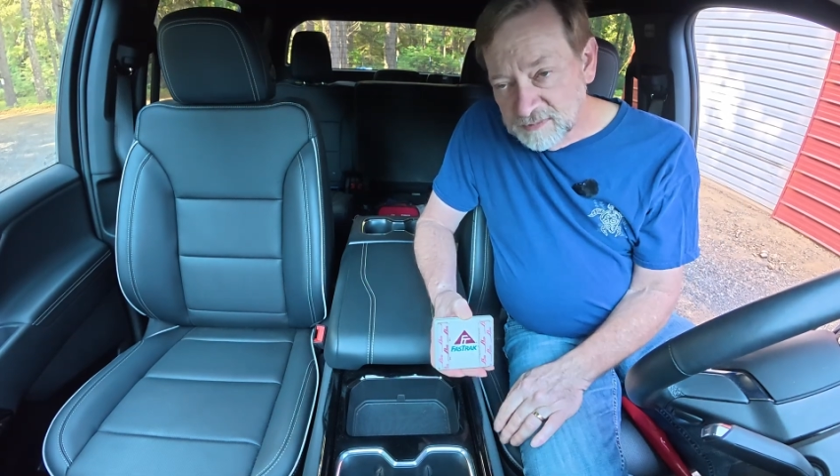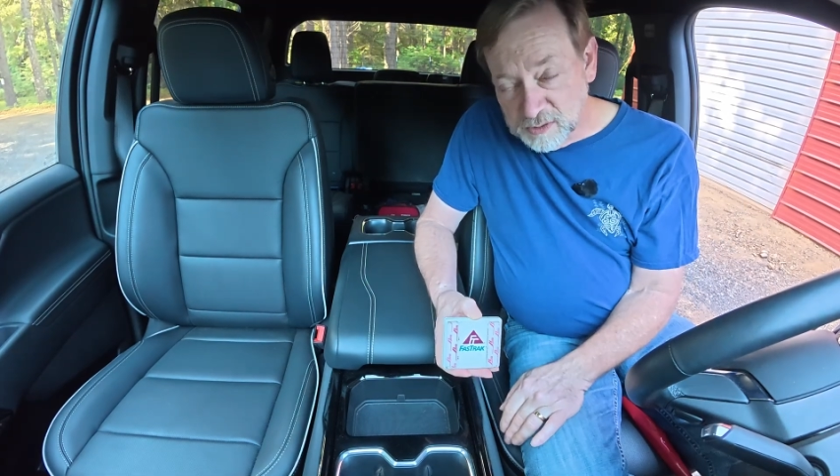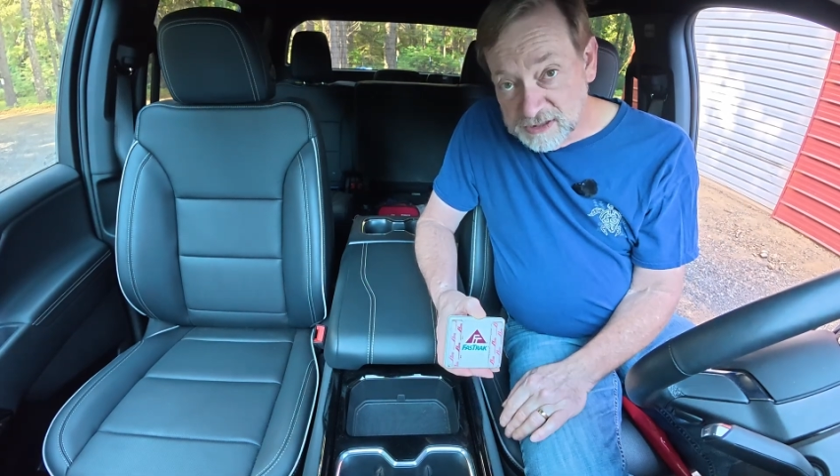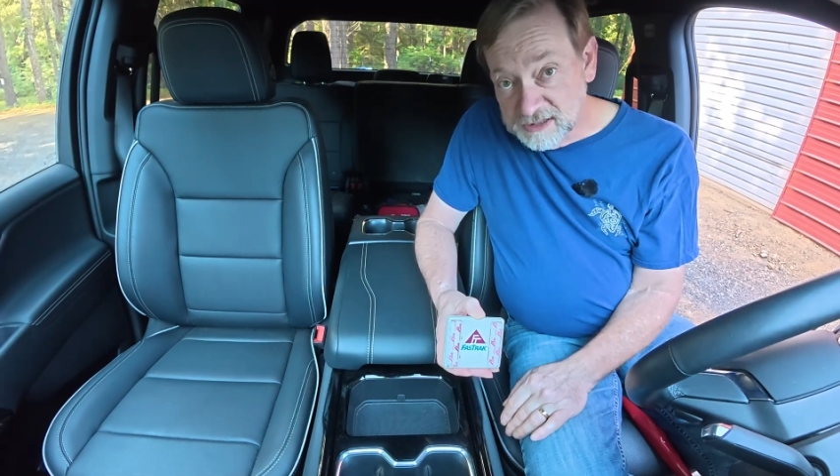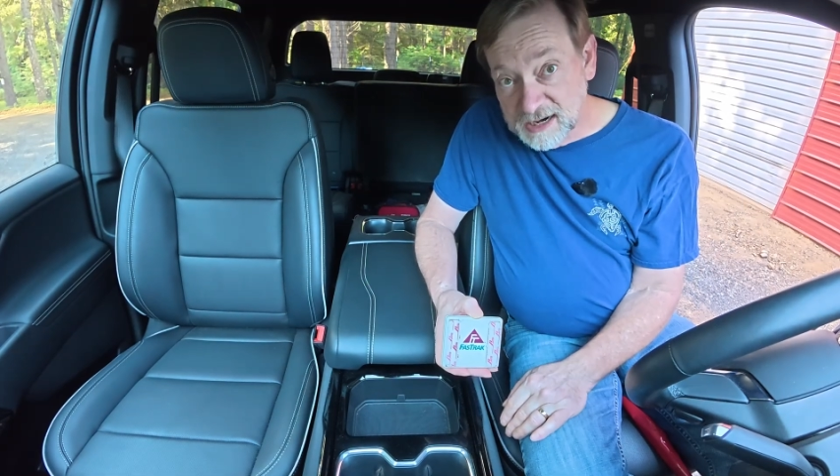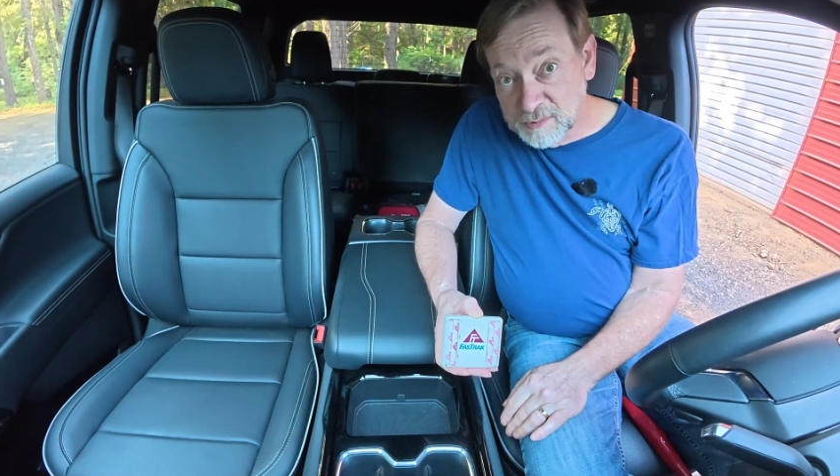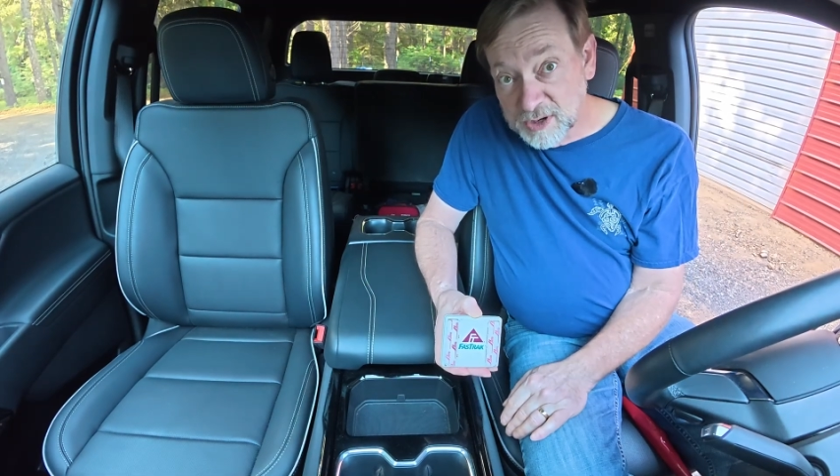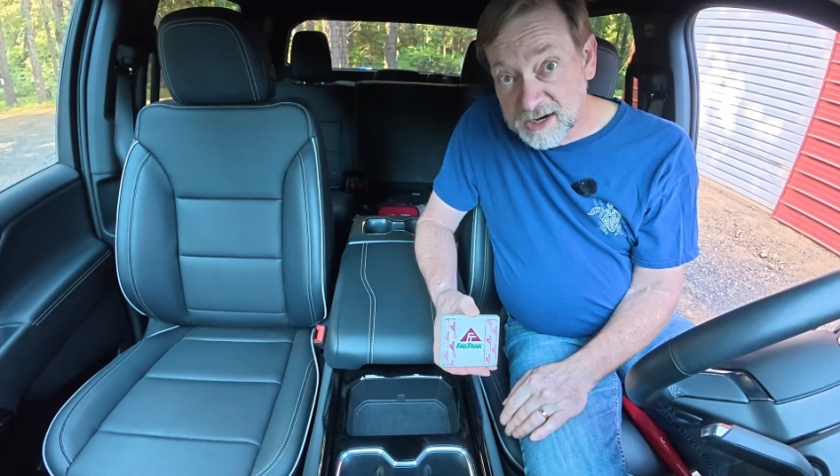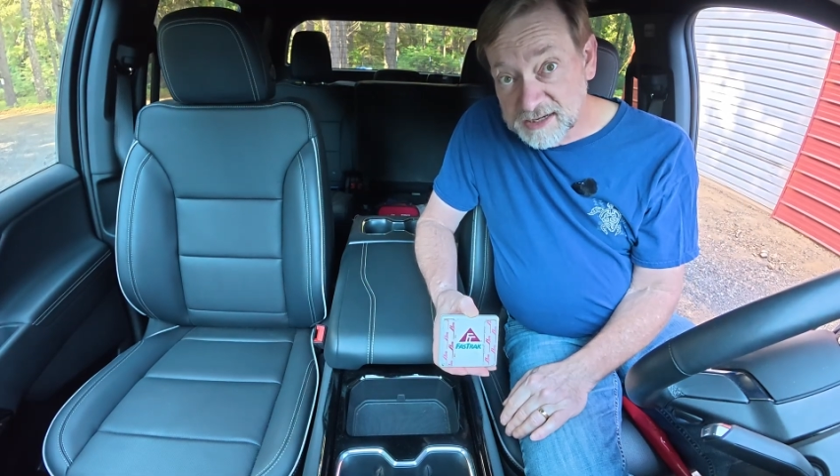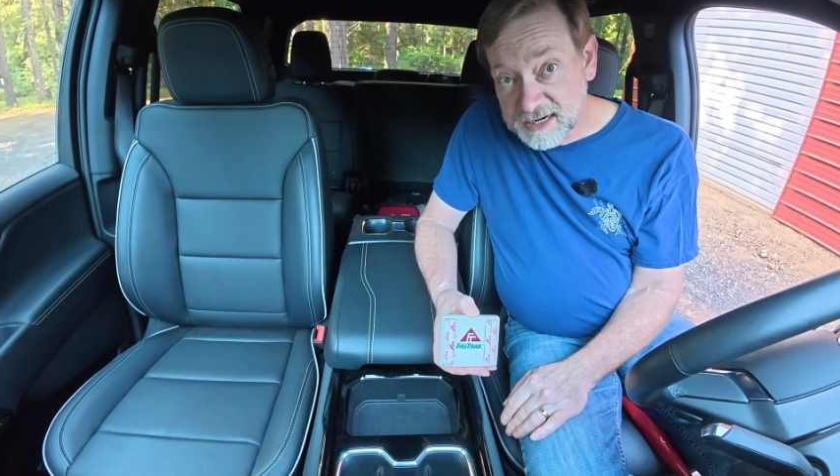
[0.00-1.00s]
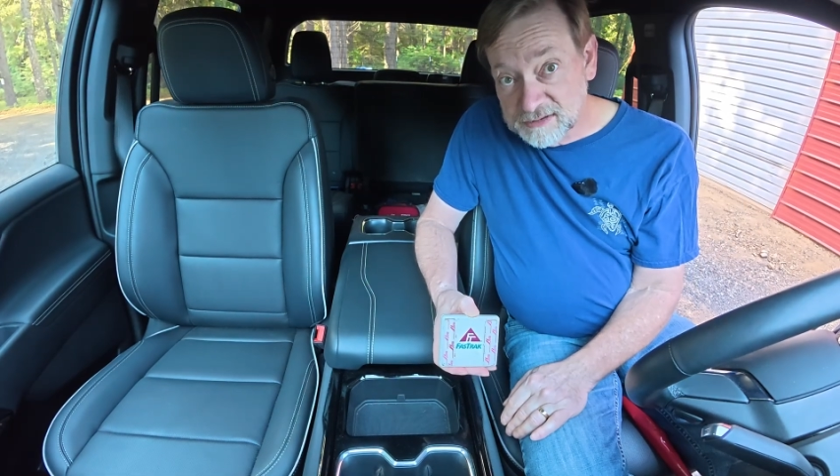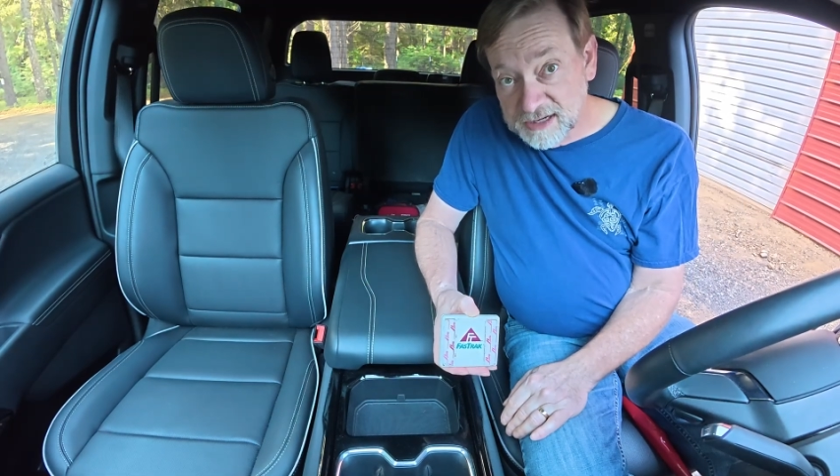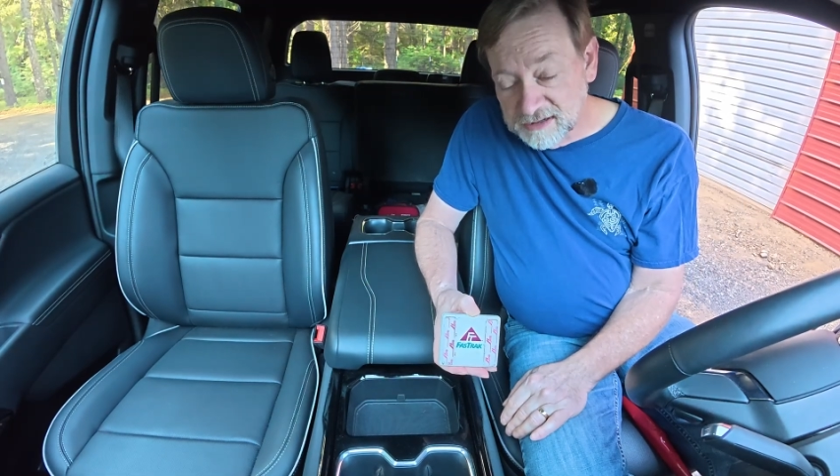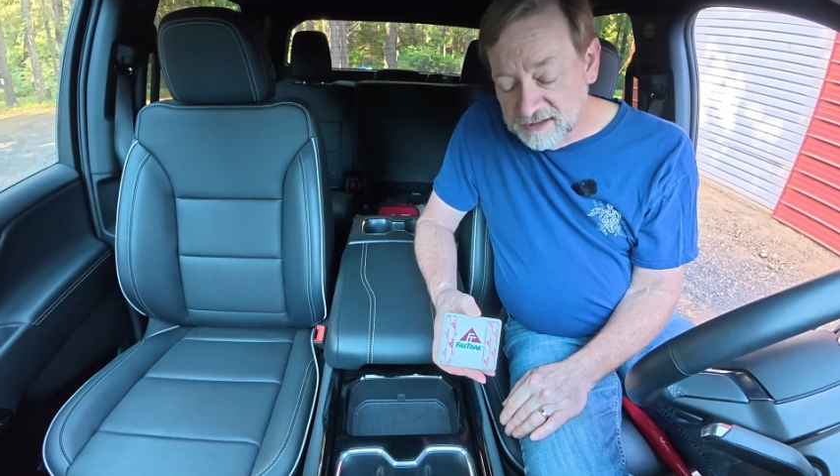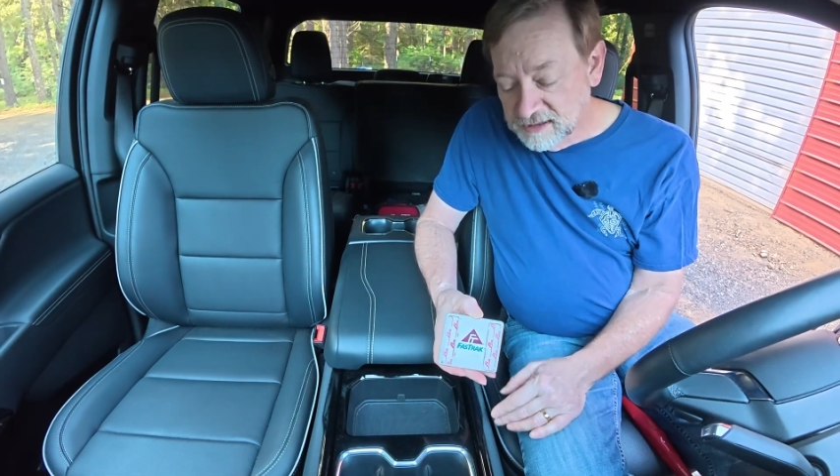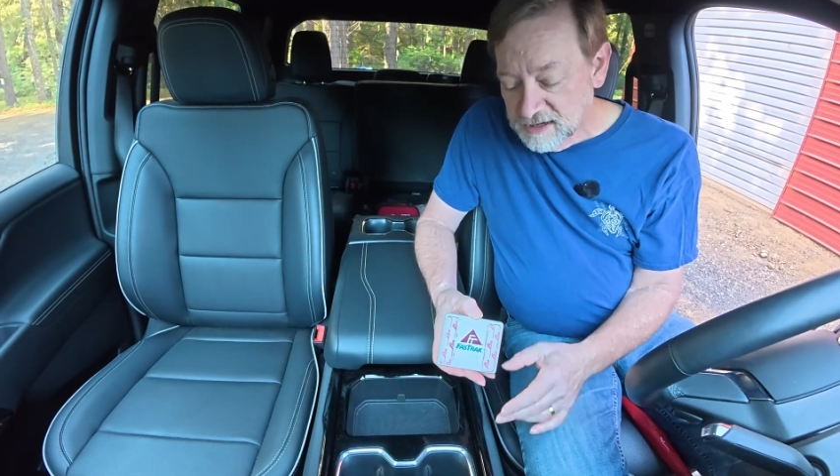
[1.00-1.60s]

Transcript: most of the time we're not down there.